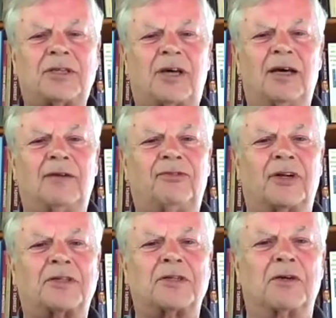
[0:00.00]

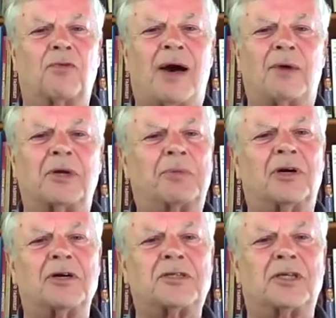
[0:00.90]
conflicts that have wound up
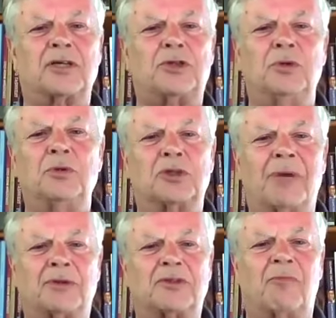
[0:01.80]
costing us huge
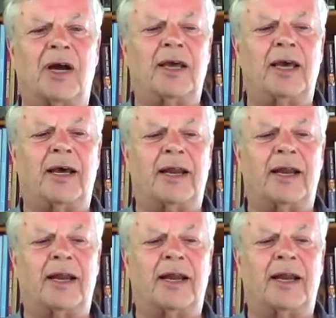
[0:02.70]
amounts of money and